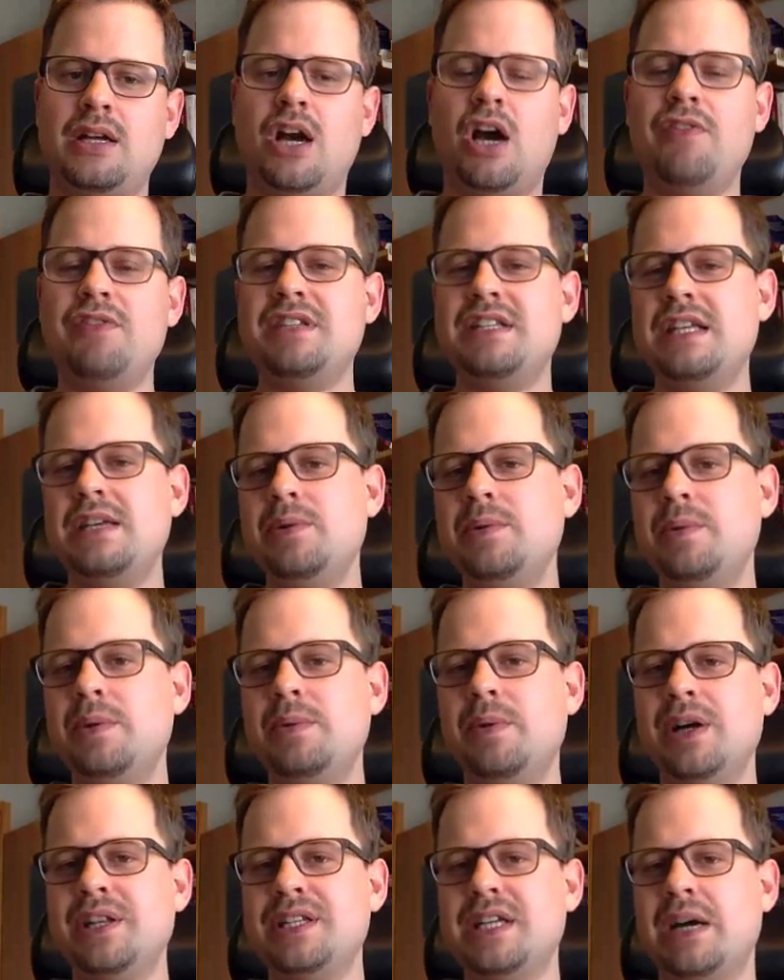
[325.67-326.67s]
Obviously,
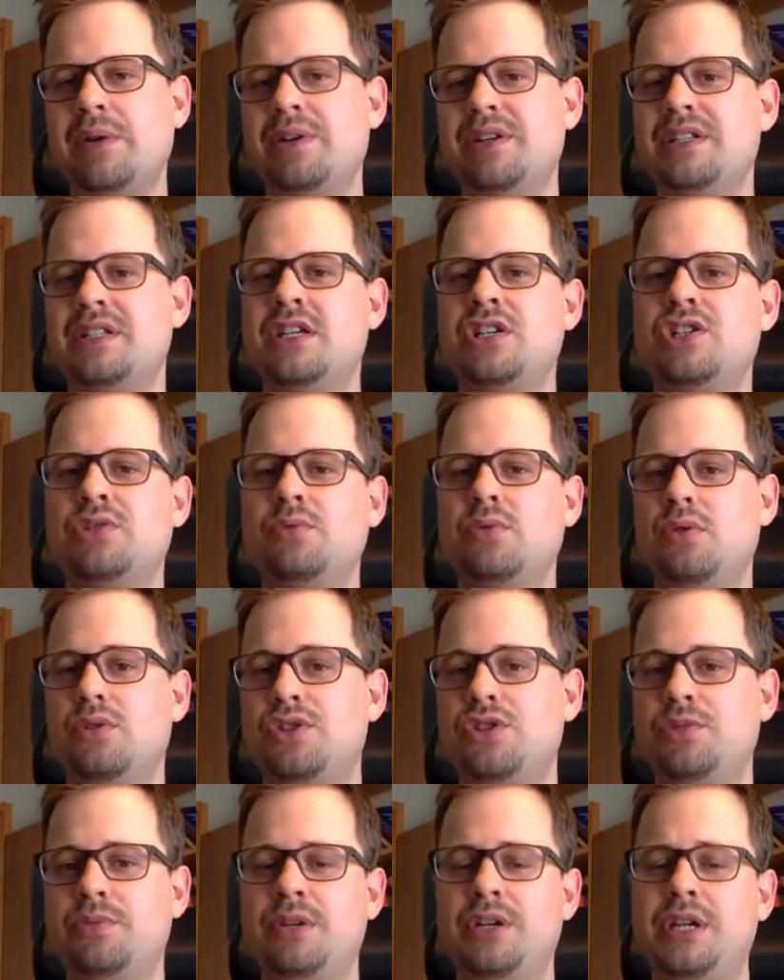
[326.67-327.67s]
we want our decision rule
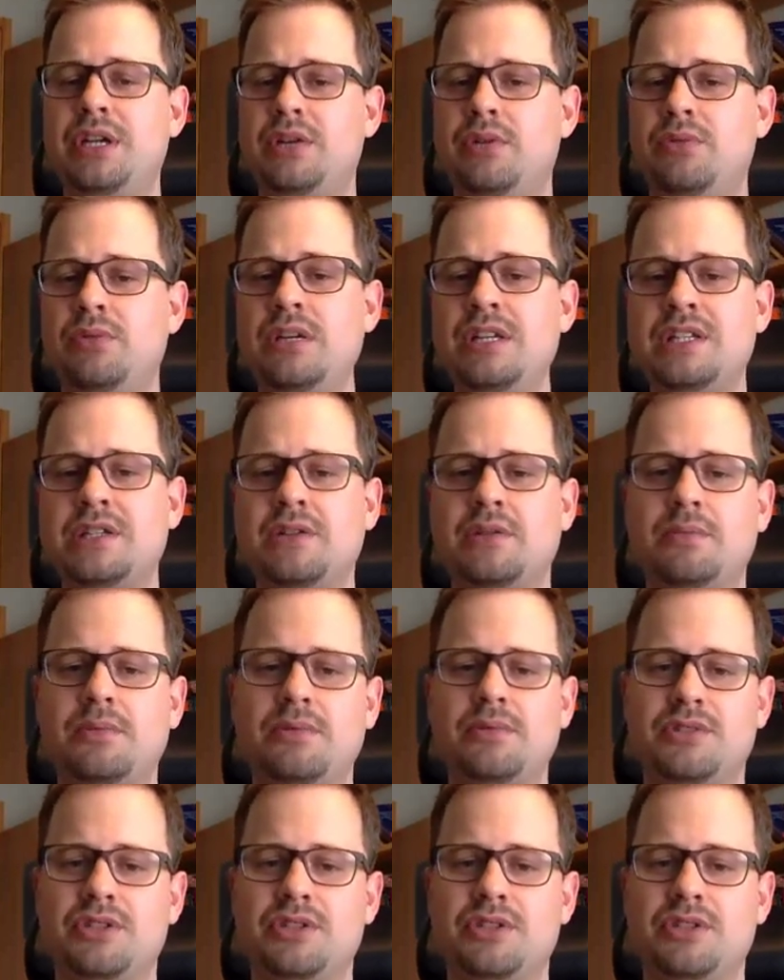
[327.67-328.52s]
to be reasonable.